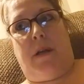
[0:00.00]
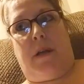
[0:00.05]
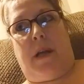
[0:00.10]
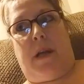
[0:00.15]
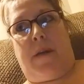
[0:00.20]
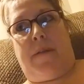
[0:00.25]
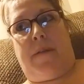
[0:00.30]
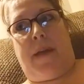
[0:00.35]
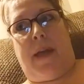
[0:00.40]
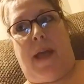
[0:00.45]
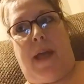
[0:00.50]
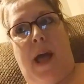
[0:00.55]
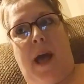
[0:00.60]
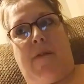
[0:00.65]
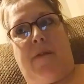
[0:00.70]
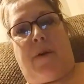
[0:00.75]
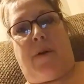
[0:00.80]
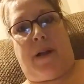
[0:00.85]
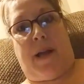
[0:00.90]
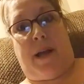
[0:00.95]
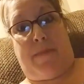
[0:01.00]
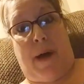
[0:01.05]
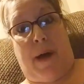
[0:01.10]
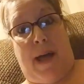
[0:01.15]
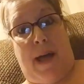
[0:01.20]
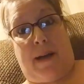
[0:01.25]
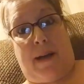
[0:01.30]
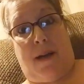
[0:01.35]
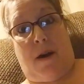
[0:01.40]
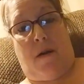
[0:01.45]
And they have one at
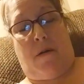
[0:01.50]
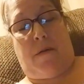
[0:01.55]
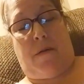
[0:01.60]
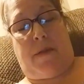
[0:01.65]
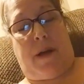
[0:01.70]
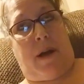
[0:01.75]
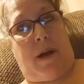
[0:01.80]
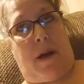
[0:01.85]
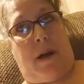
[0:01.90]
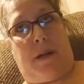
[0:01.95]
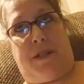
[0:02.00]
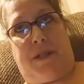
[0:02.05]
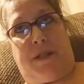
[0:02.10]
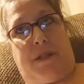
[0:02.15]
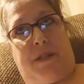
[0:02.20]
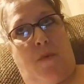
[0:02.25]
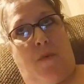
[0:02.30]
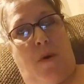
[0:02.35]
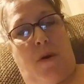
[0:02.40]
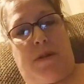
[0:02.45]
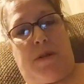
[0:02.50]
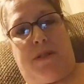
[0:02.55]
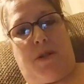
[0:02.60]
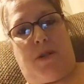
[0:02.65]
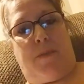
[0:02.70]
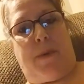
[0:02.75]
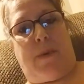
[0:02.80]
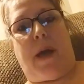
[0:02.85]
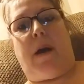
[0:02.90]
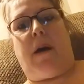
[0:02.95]
Petco that I just want
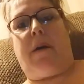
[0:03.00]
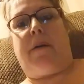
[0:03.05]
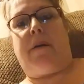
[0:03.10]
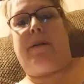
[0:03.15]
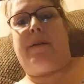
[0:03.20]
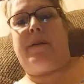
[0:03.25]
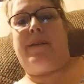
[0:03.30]
so bad.